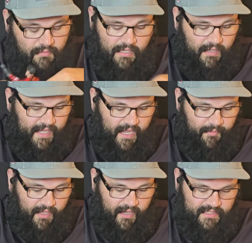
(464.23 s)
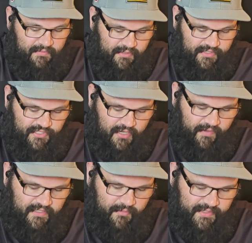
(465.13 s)
Well, I gotta be honest, I wasn't sure
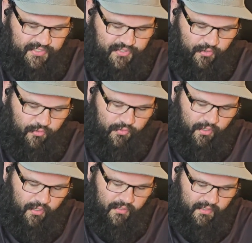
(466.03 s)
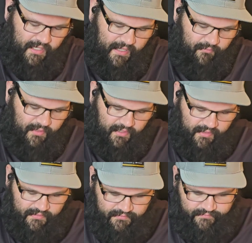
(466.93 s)
if I was gonna be sold on the
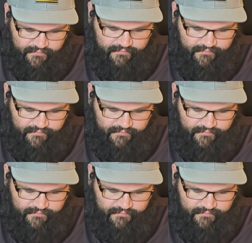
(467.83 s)
Nightwing.